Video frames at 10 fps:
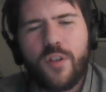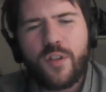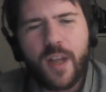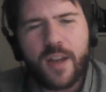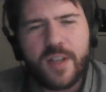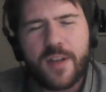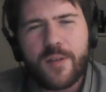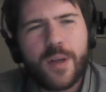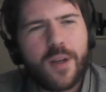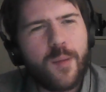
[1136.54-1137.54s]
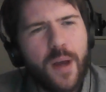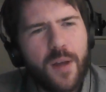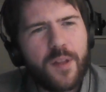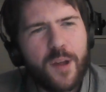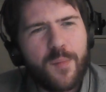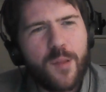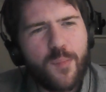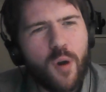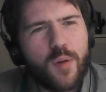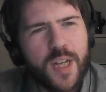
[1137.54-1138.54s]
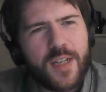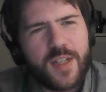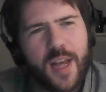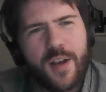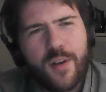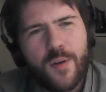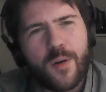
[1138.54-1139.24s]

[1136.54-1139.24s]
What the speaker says: could you tell us a little bit about the process then,